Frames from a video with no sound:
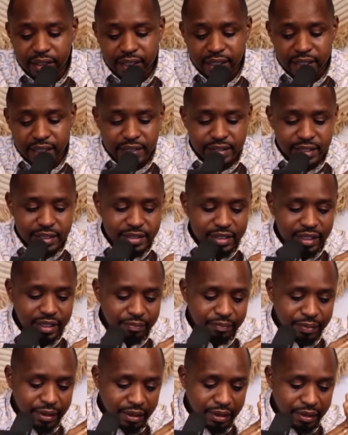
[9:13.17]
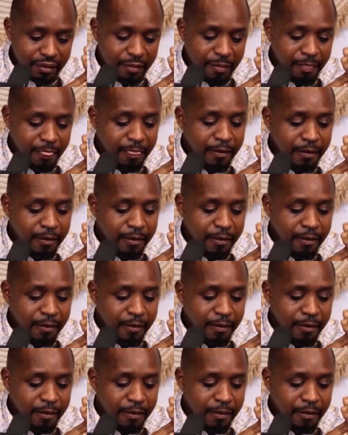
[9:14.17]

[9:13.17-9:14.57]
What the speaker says: The kids are sleeping.